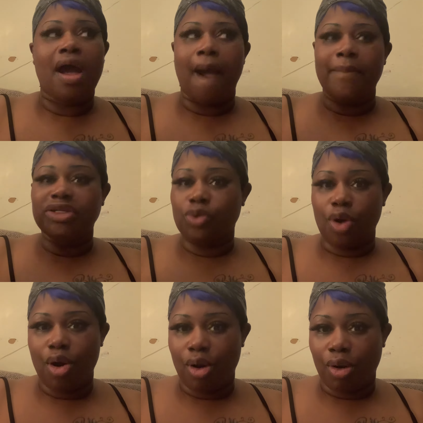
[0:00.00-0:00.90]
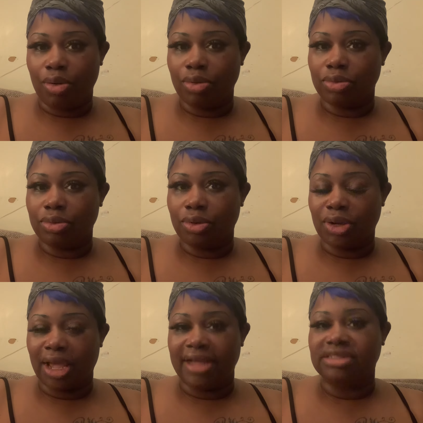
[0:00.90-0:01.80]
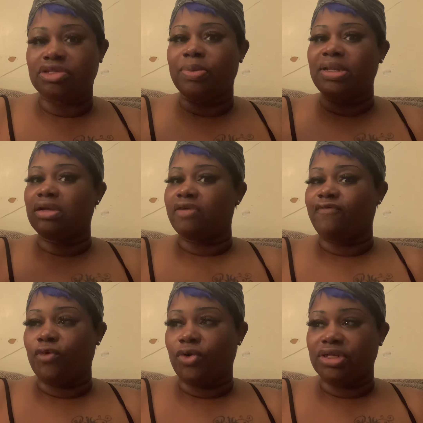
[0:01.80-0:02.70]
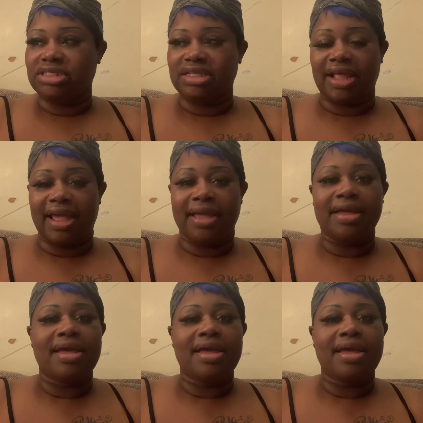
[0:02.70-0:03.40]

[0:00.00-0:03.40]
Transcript: I'm going to do a haul. Okay, so be looking forward to that.